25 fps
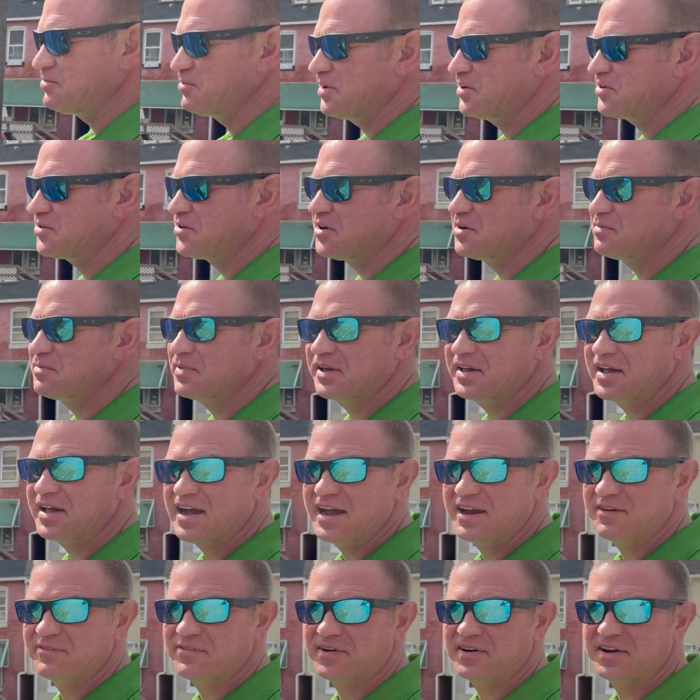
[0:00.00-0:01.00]
we call
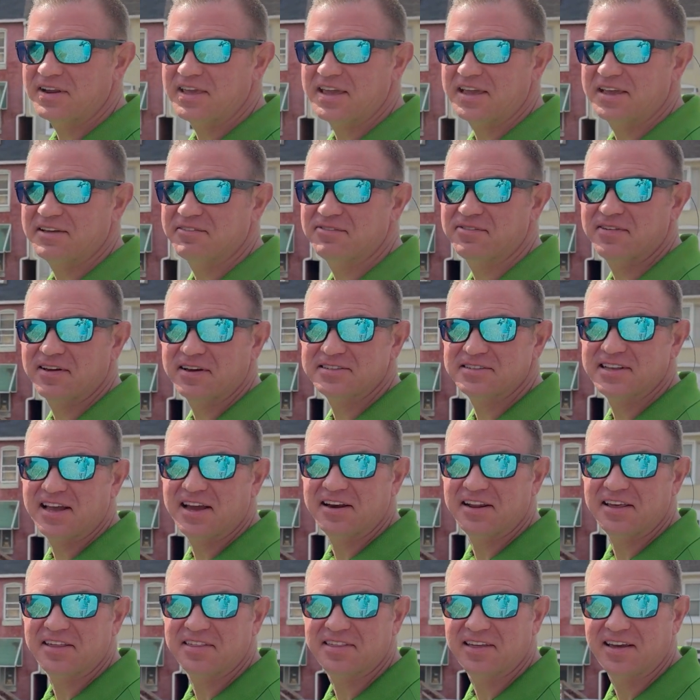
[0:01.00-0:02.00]
MacGyver. He can fix
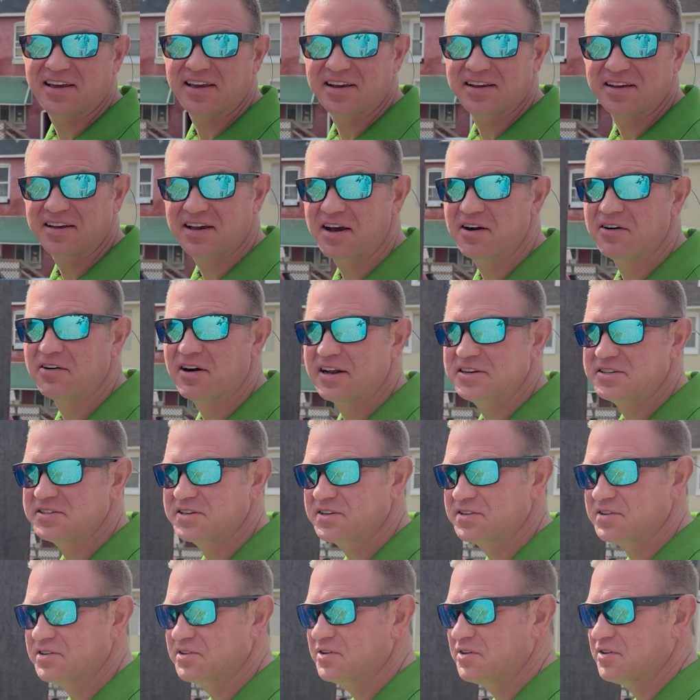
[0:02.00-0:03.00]
anything.
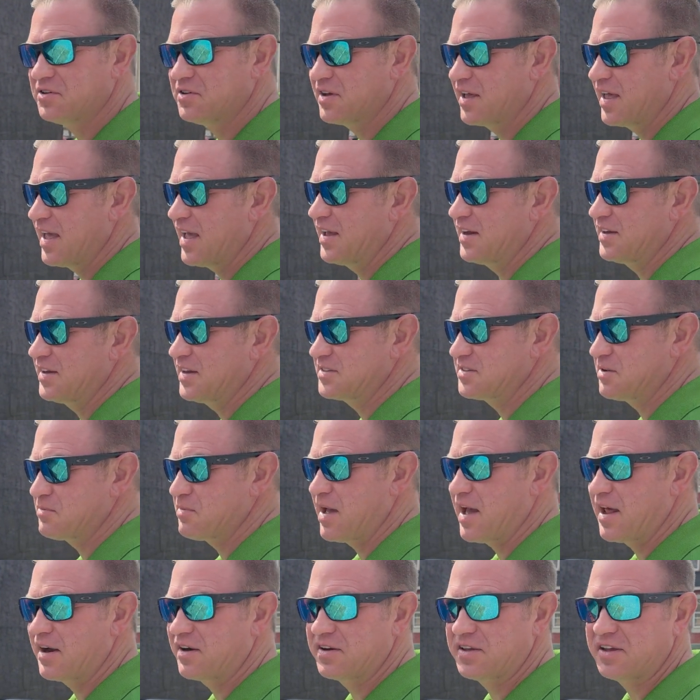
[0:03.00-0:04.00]
Electrical, and it doesn't
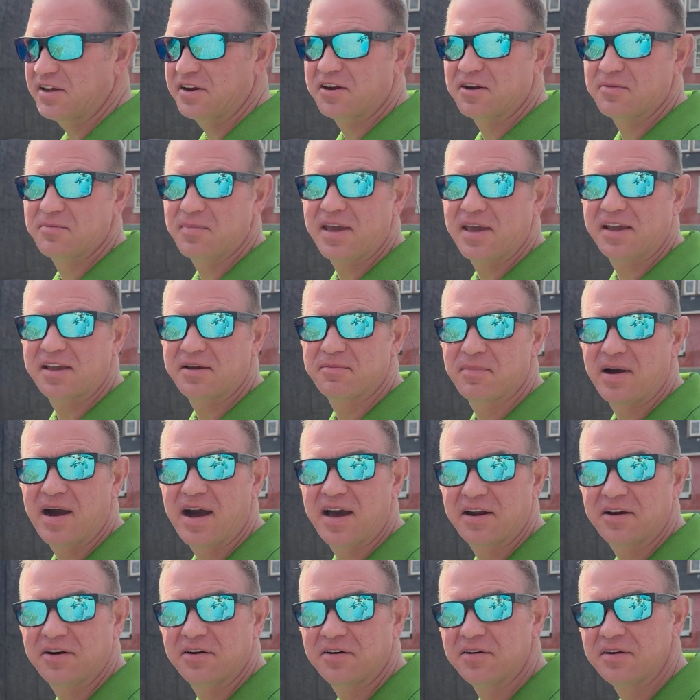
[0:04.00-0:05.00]
matter year, make, and
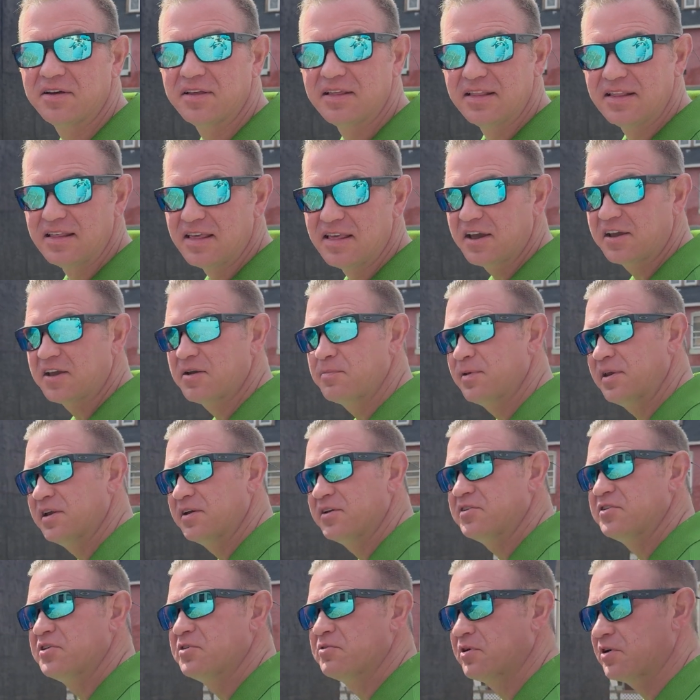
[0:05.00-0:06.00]
model. It could be a
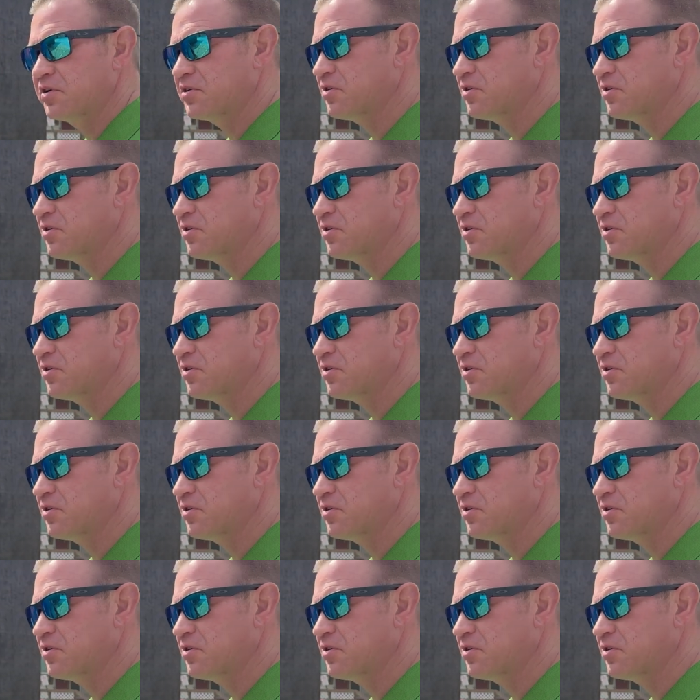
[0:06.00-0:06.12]
newer